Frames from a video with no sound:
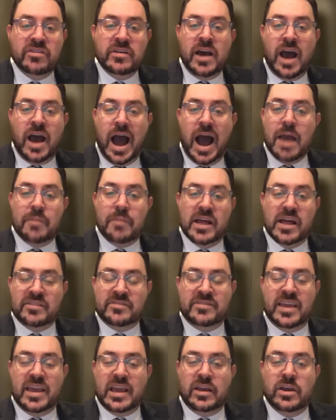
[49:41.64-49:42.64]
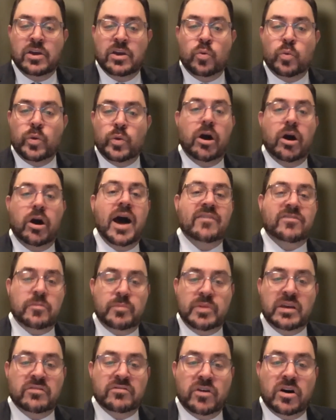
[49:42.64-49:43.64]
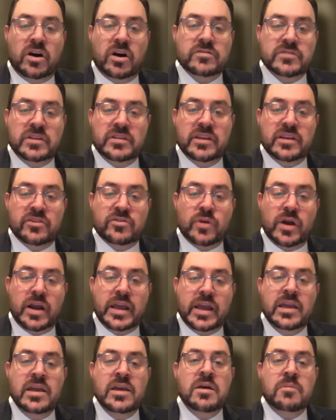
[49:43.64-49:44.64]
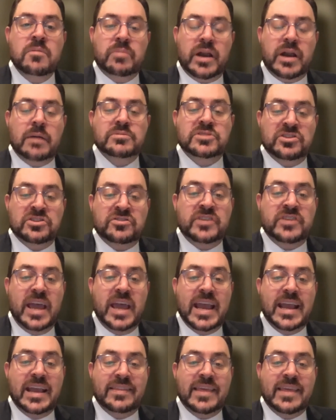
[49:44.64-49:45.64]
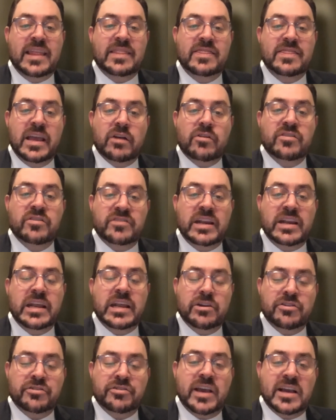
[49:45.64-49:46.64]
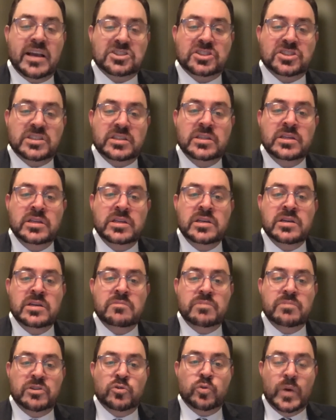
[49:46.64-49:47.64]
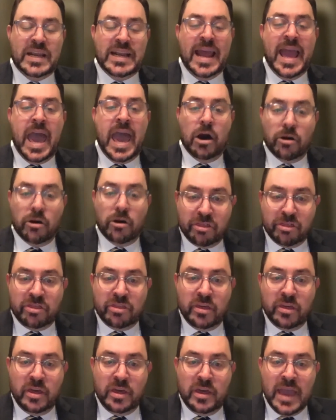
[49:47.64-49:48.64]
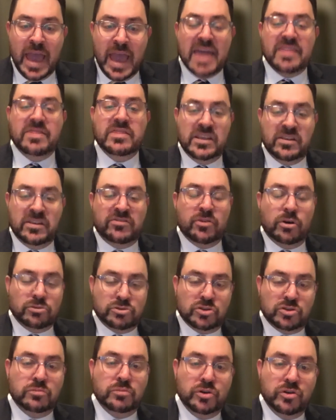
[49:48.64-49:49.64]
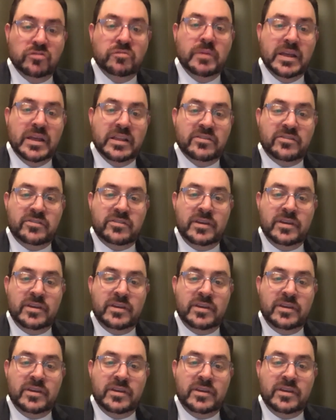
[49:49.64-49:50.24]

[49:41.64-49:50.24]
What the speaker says: I'm not saying we all have to be involved in this, right? But I'm just saying that there is an intersection between health and these social movements.